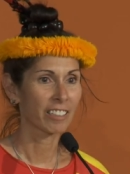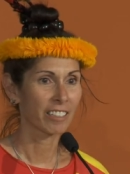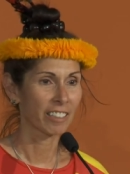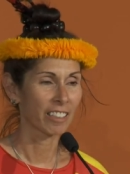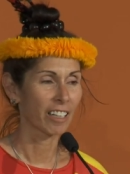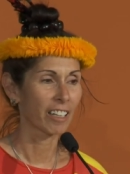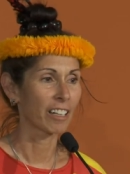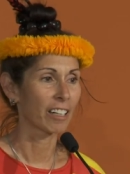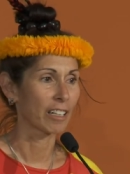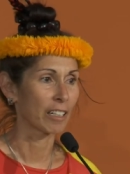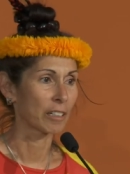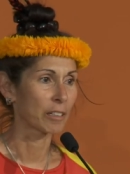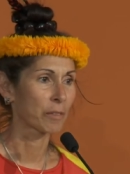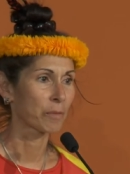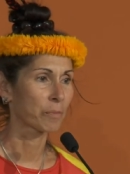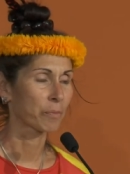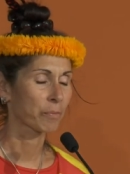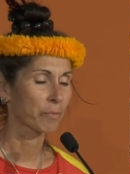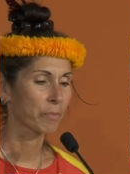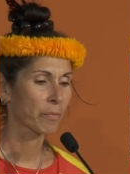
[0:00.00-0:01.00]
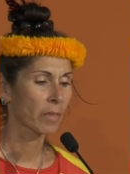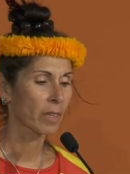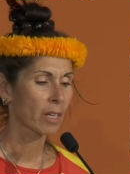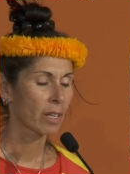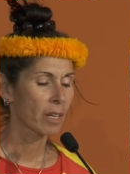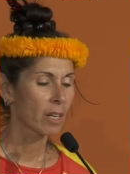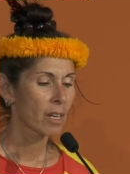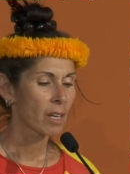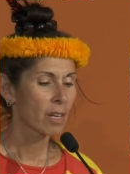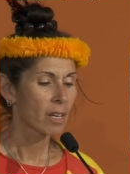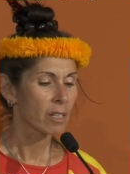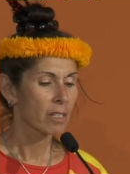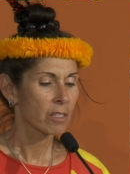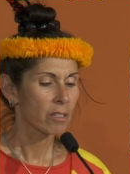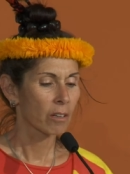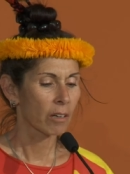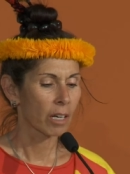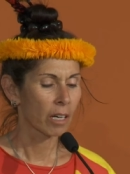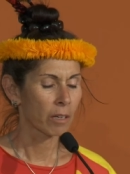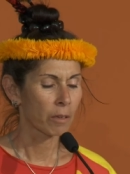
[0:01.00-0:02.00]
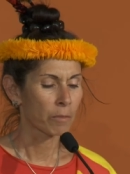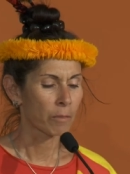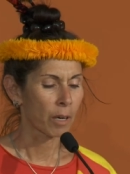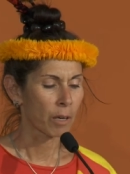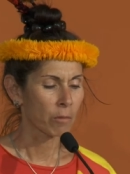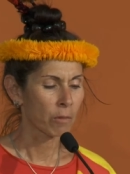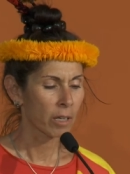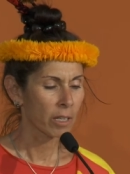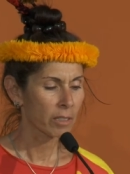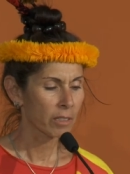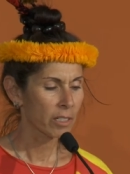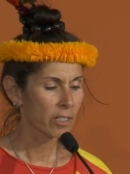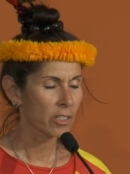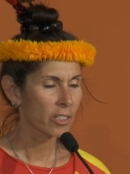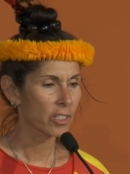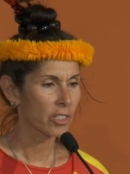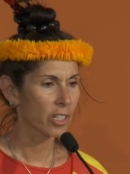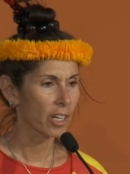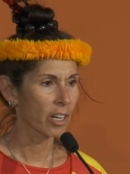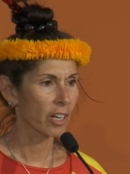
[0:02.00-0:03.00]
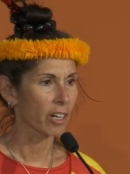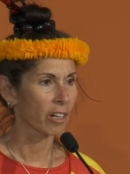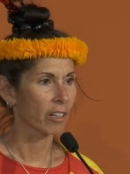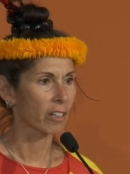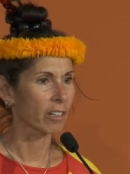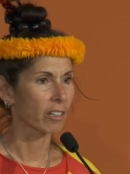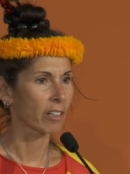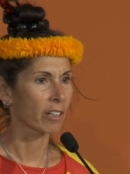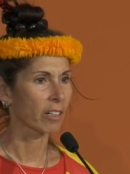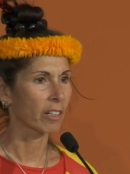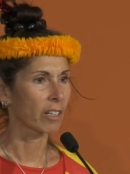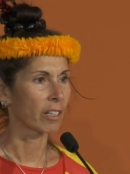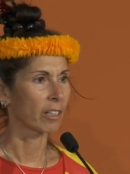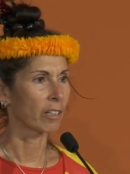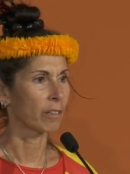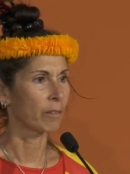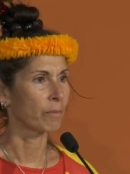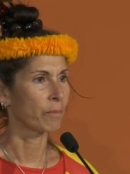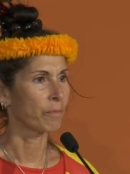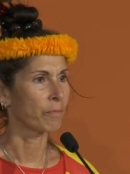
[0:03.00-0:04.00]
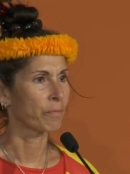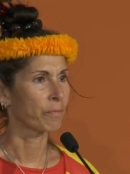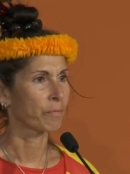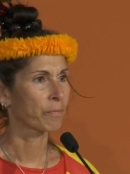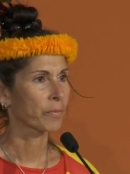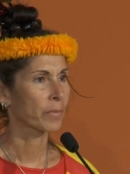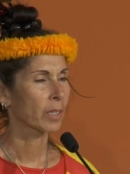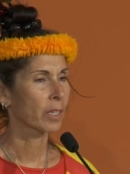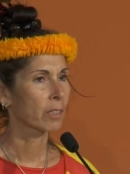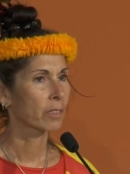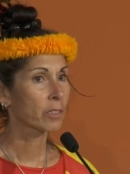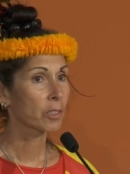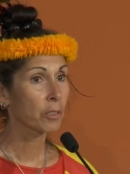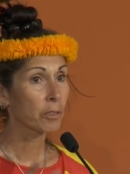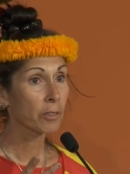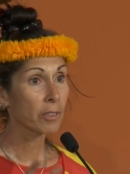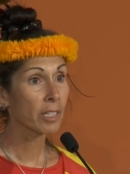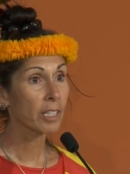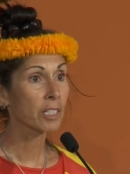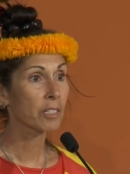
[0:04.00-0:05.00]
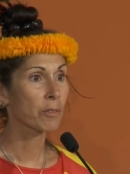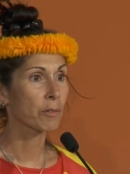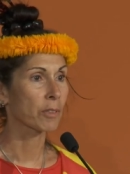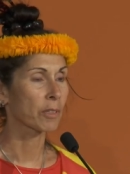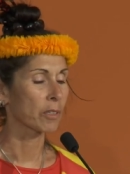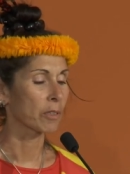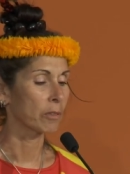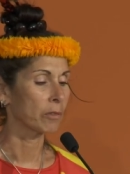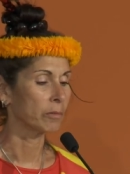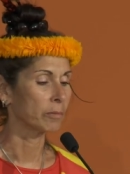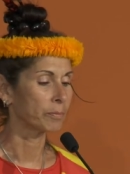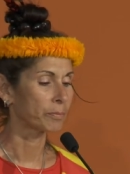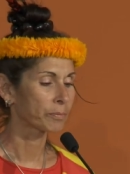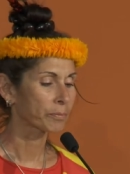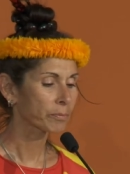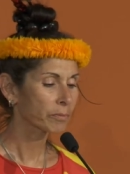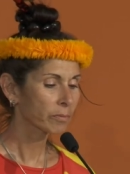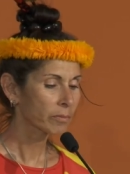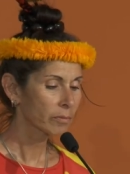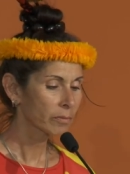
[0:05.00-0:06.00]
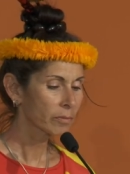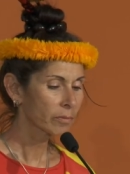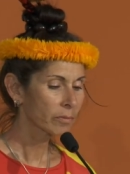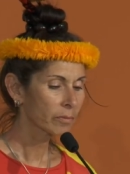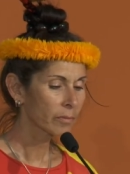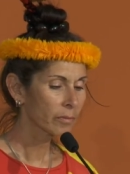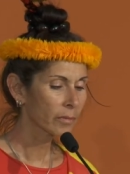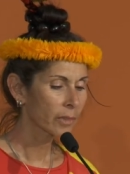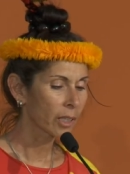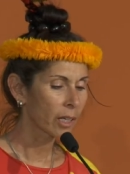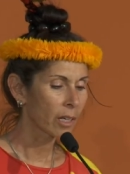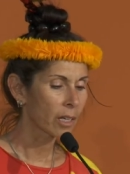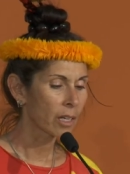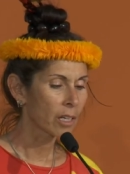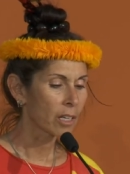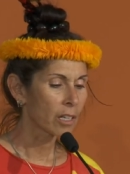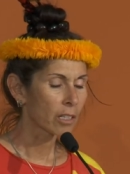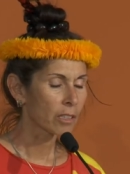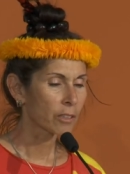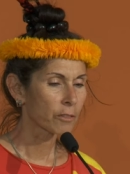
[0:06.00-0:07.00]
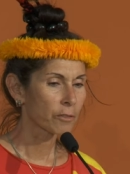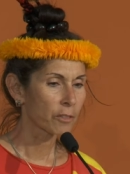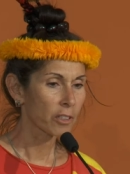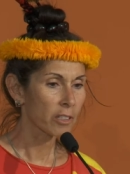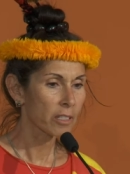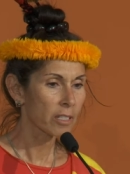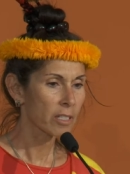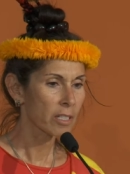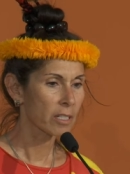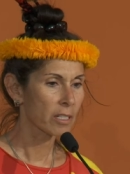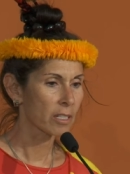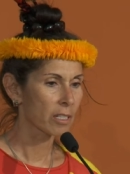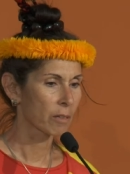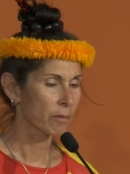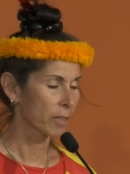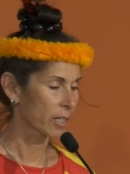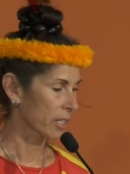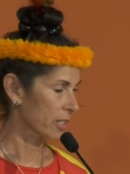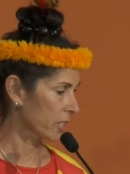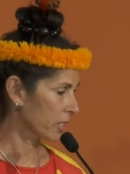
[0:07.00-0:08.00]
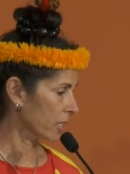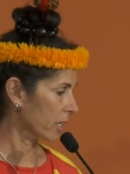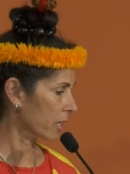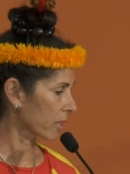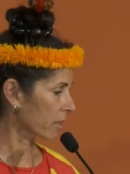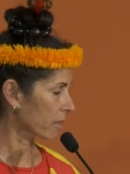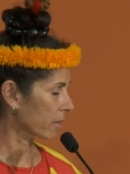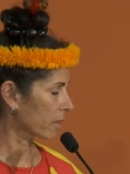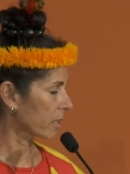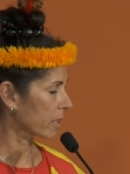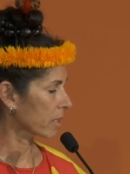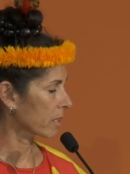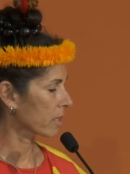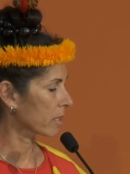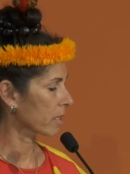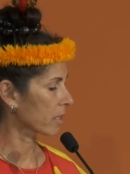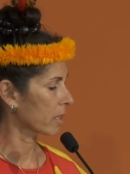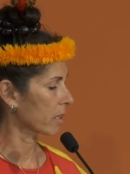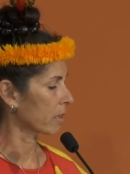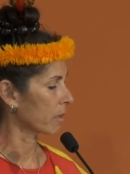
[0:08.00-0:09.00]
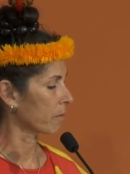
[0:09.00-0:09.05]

Yeah. So I want to share 2 things with you. The first is I want to share this